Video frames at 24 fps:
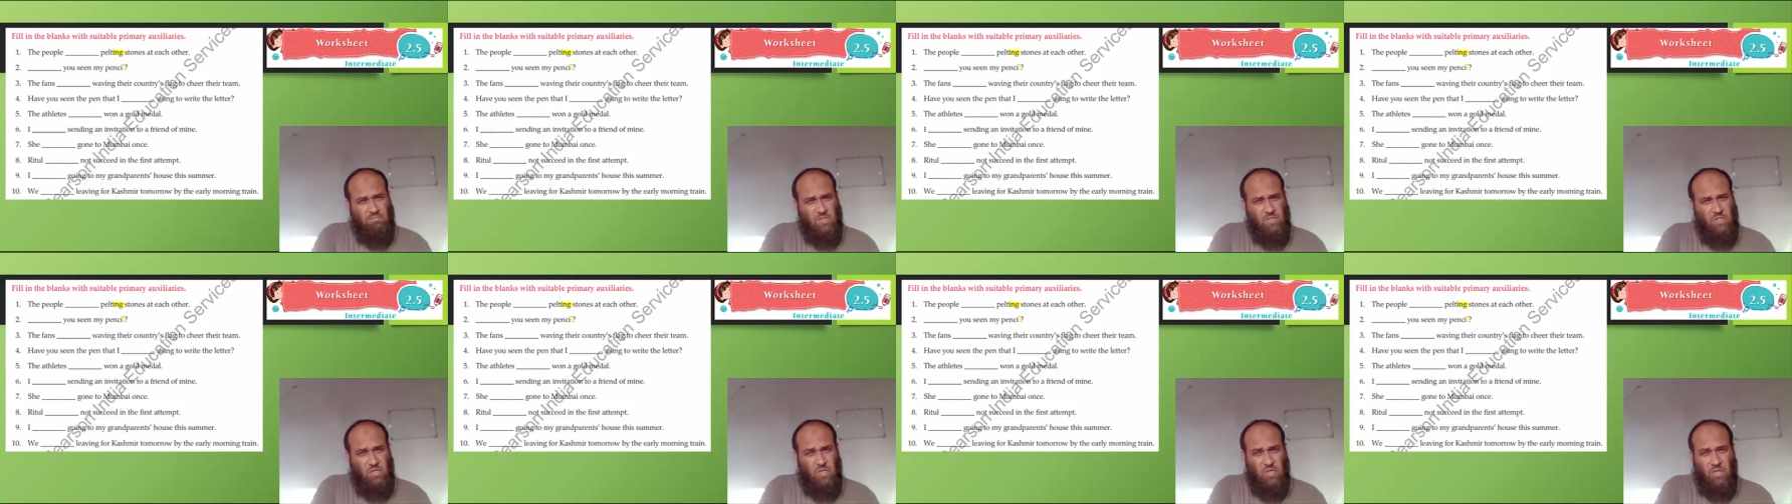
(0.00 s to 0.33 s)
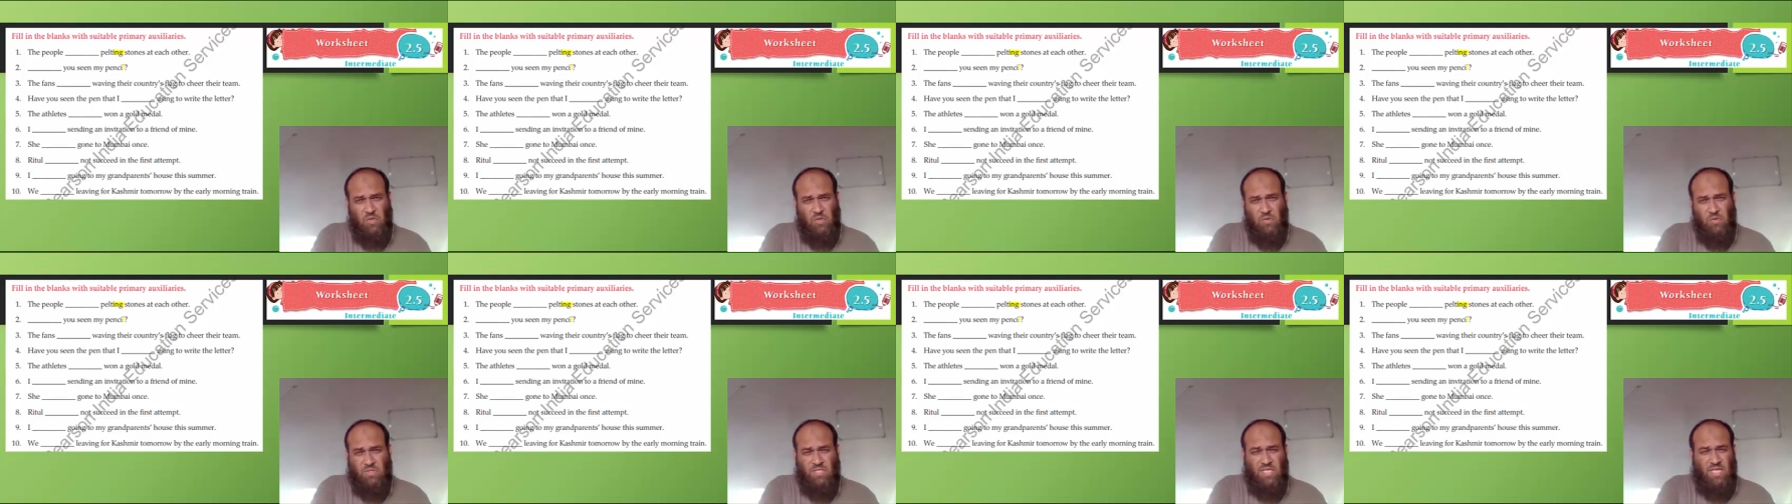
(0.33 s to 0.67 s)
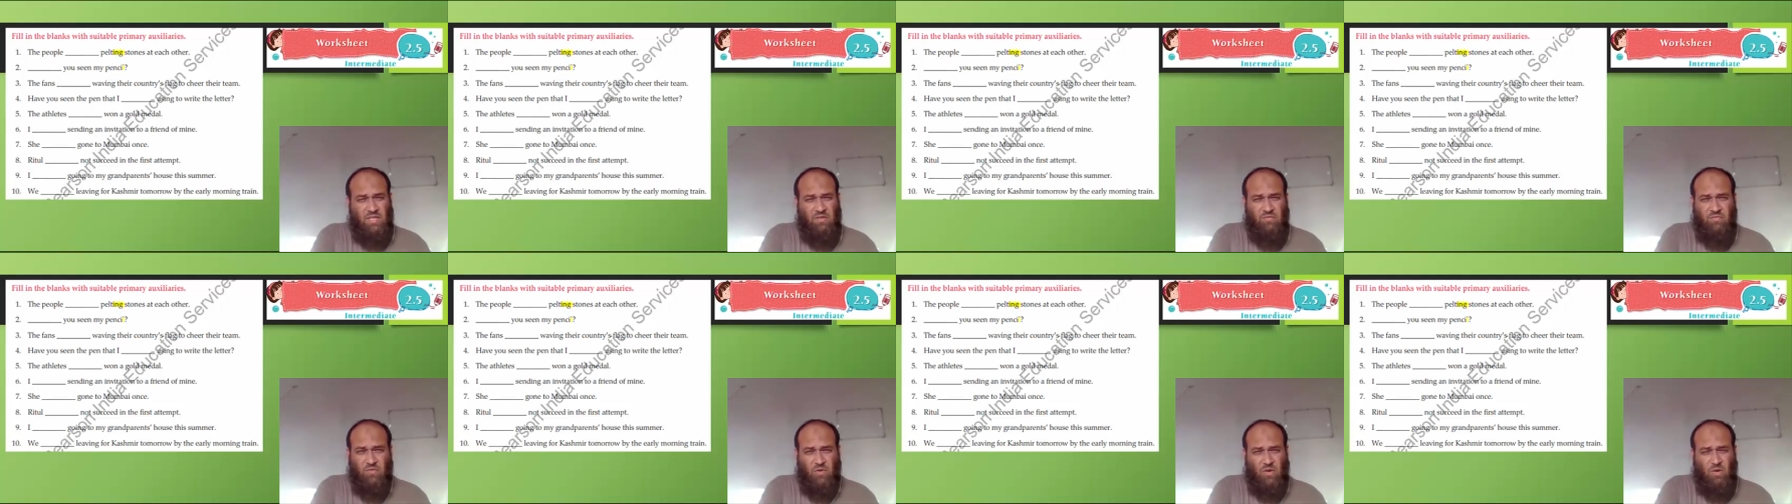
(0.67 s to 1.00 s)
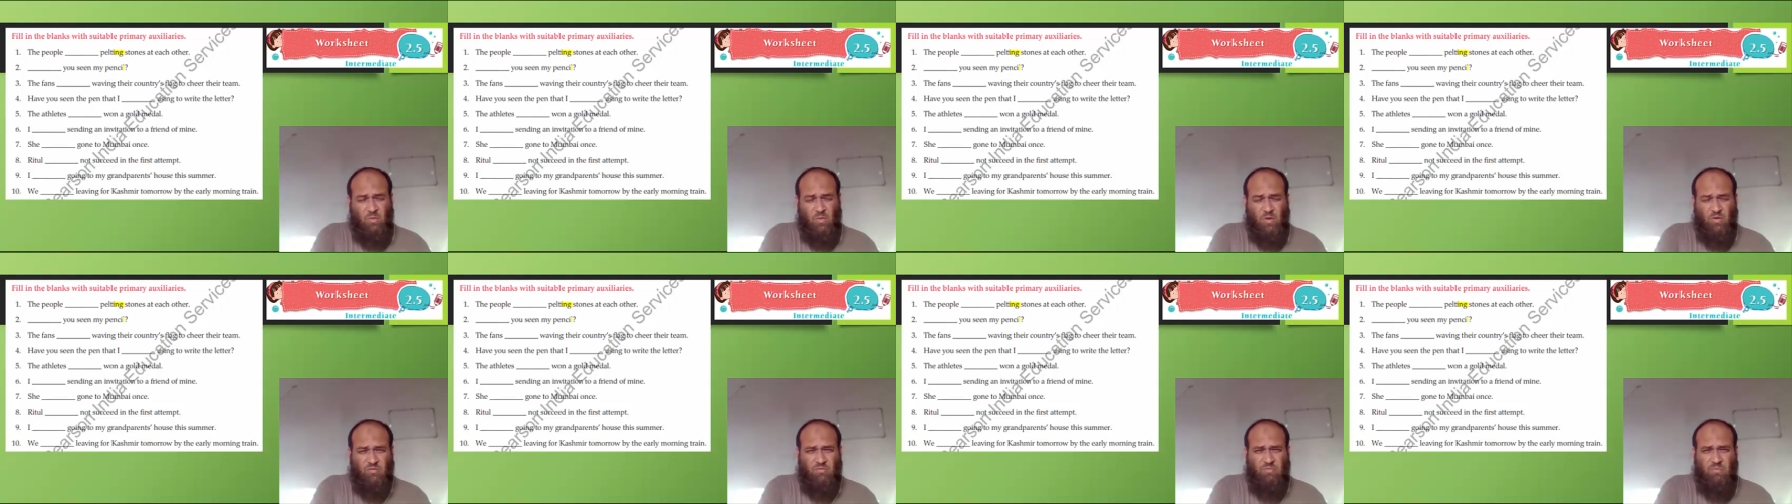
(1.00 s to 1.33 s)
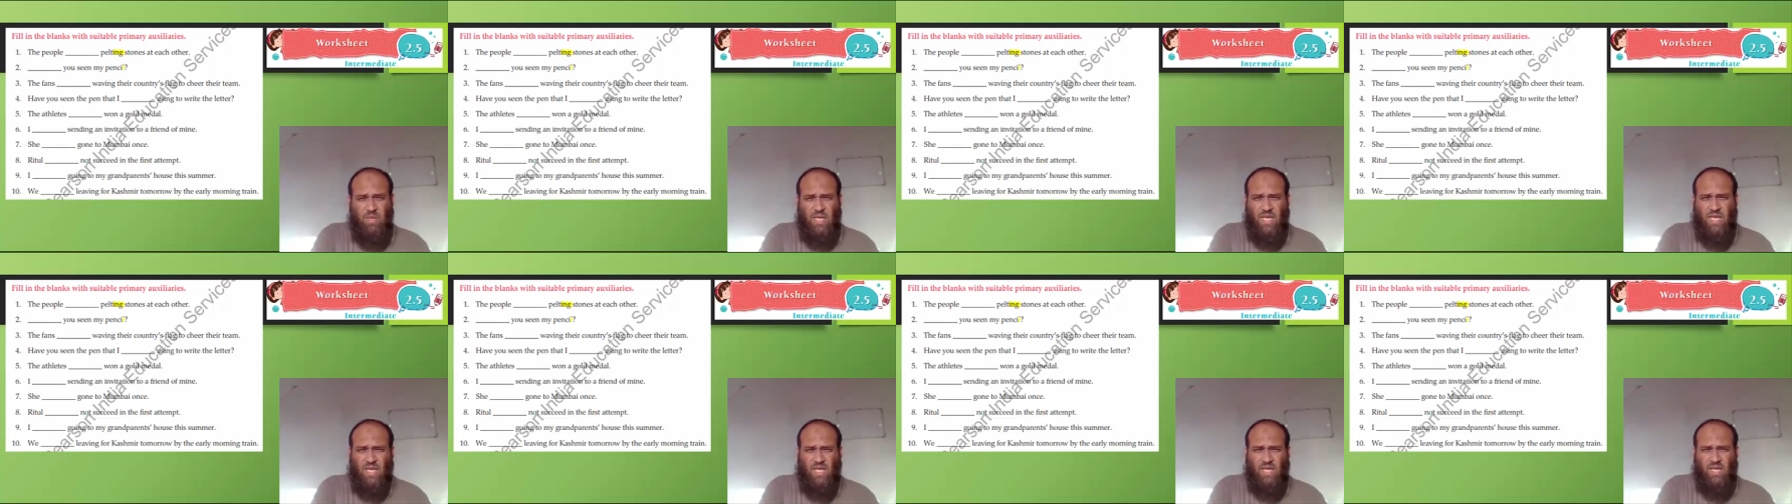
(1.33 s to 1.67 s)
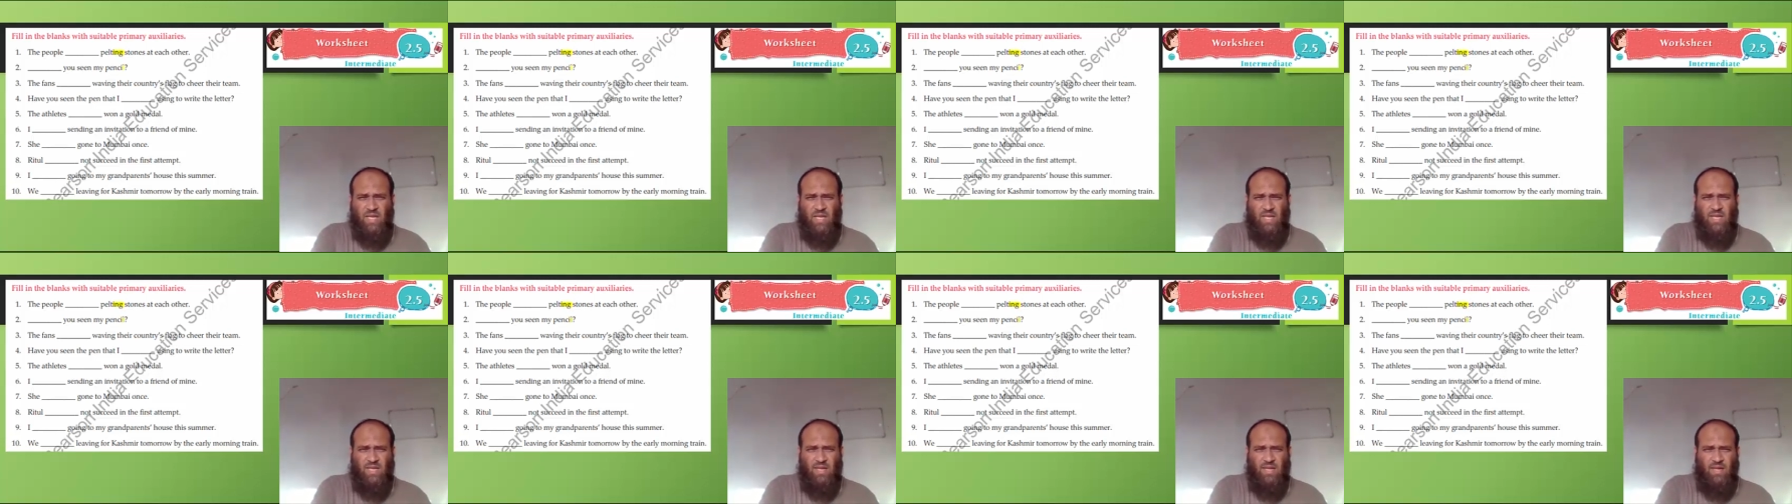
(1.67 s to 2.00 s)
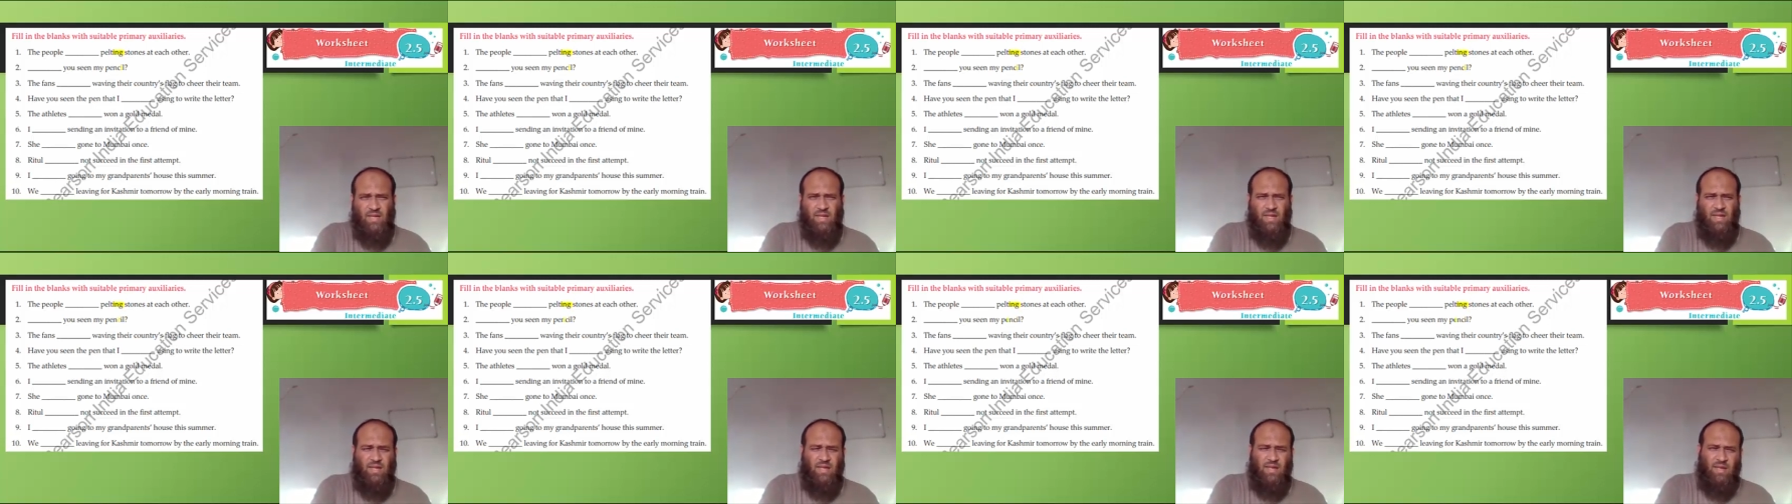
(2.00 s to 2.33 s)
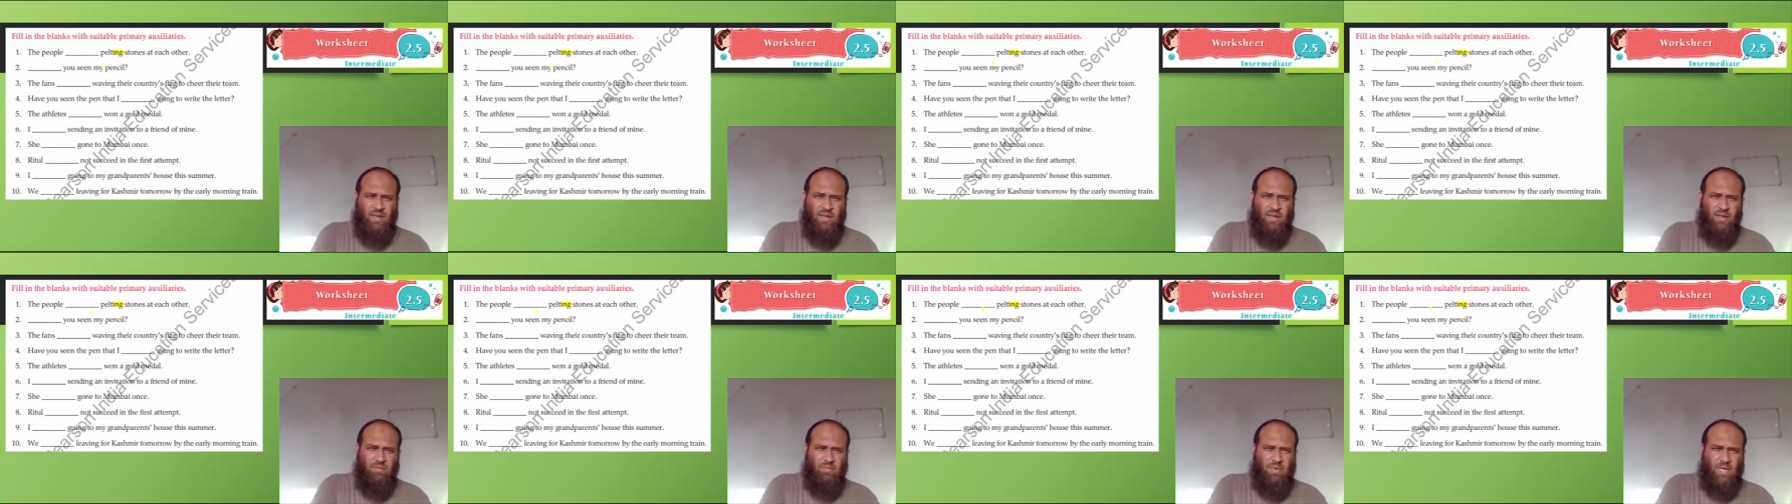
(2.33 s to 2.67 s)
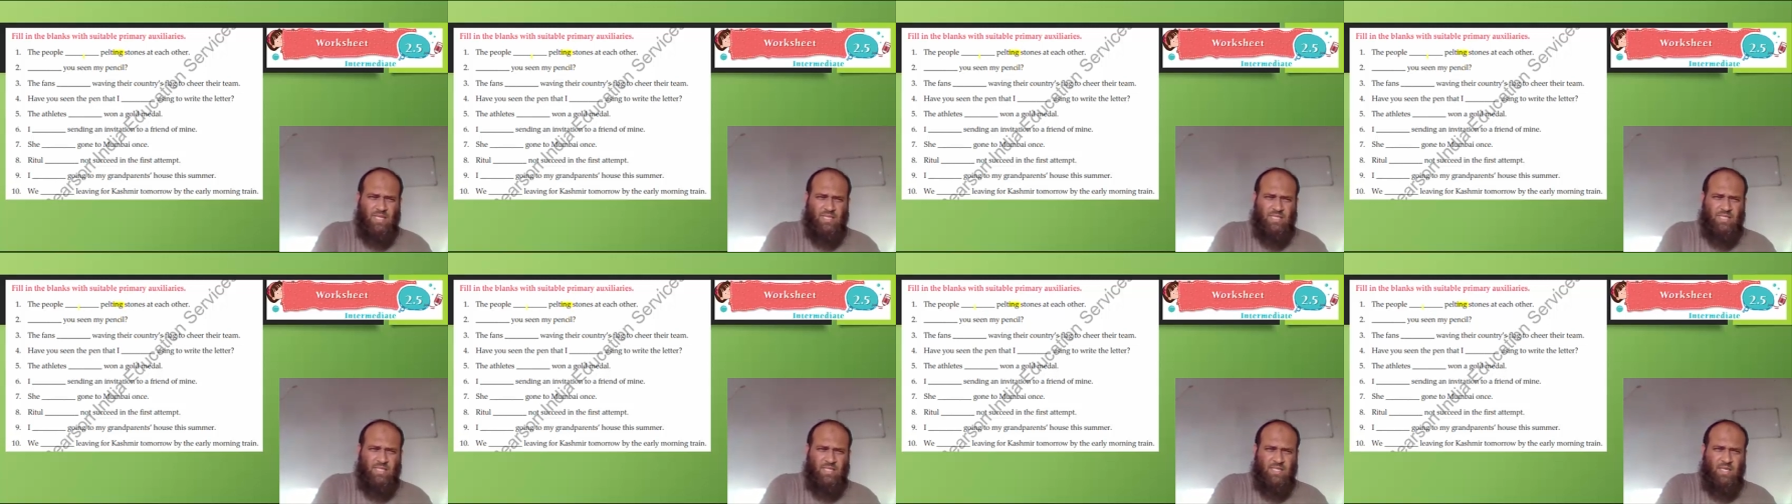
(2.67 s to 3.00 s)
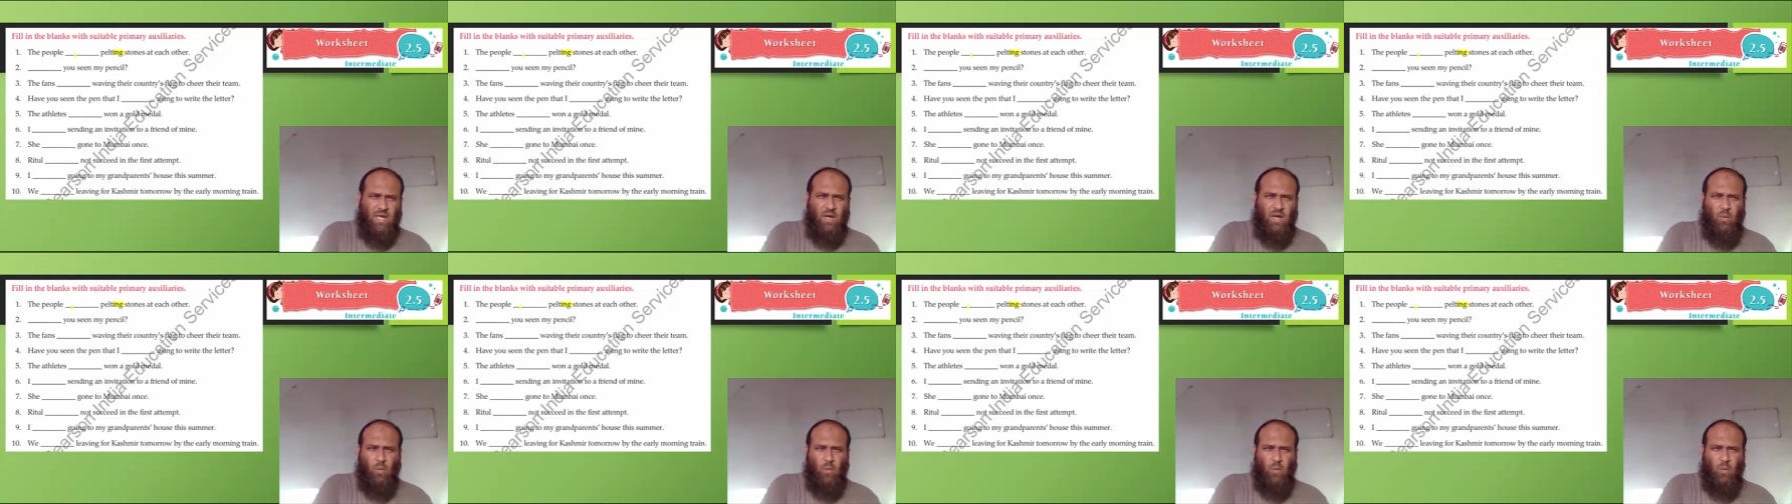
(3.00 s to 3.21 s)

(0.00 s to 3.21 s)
You can use any form of be. But